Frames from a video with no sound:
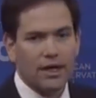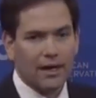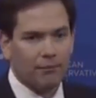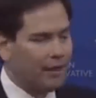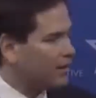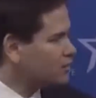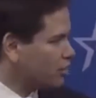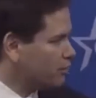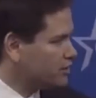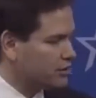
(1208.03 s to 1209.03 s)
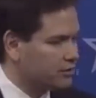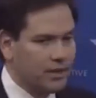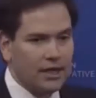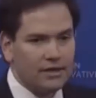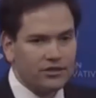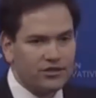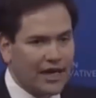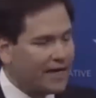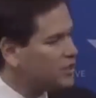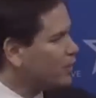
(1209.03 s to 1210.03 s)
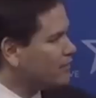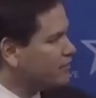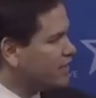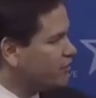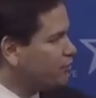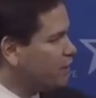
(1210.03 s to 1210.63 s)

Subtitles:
and balance our budget. The second is we have to give